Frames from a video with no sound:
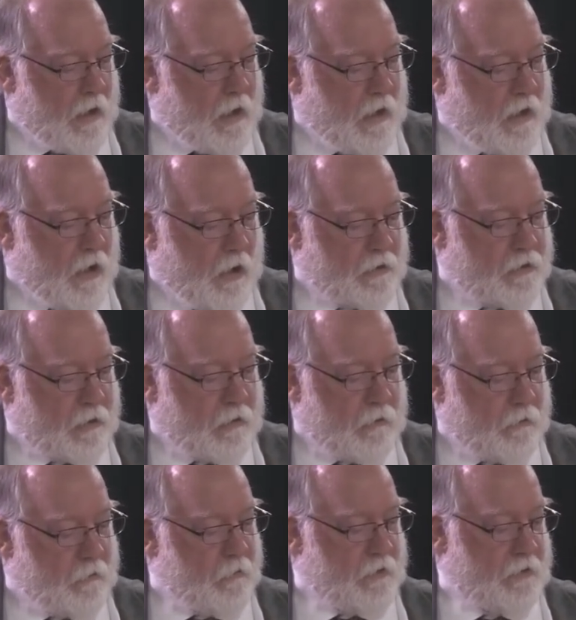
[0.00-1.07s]
He
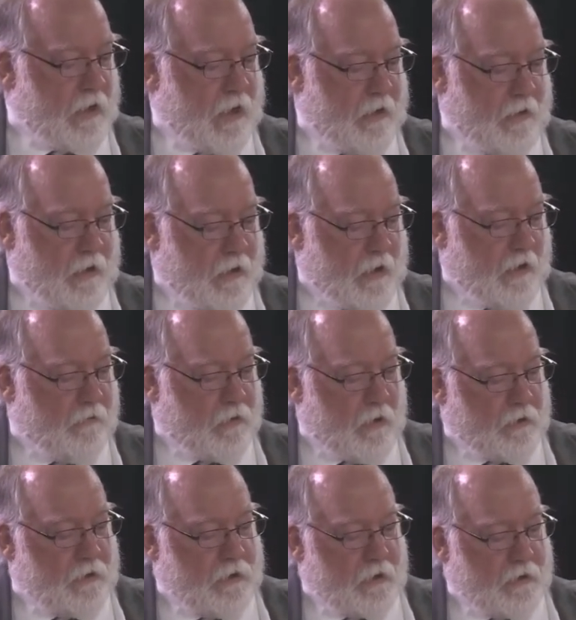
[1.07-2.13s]
also said that even though
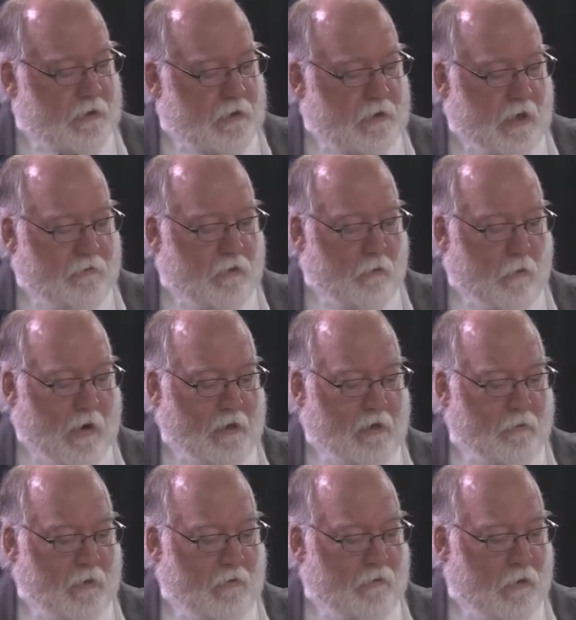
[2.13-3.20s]
citizens have the right to
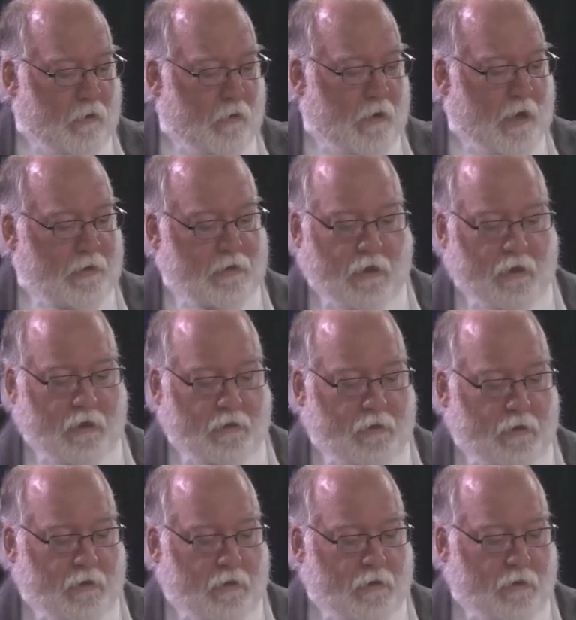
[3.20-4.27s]
be viewed as
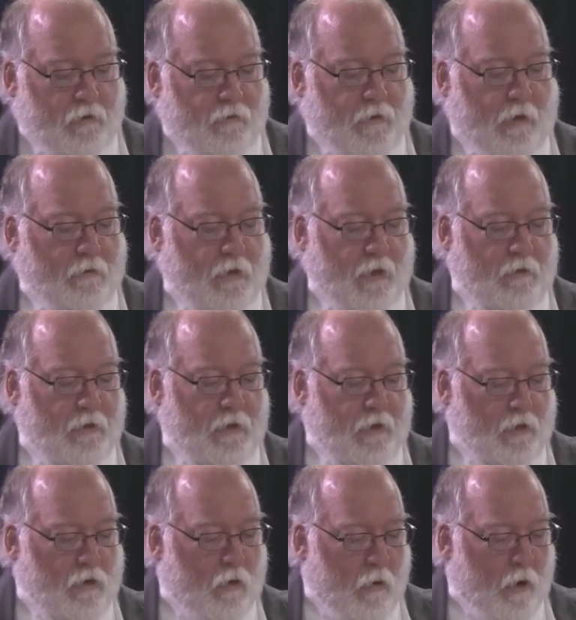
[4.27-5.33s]
innocent until found guilty
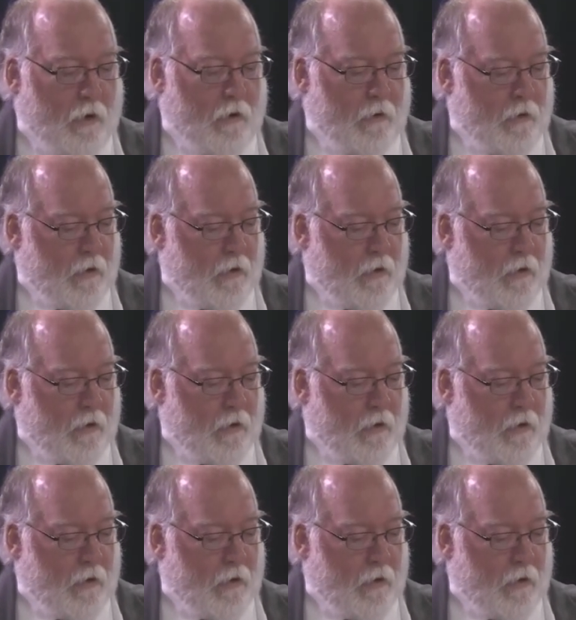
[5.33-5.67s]
in court,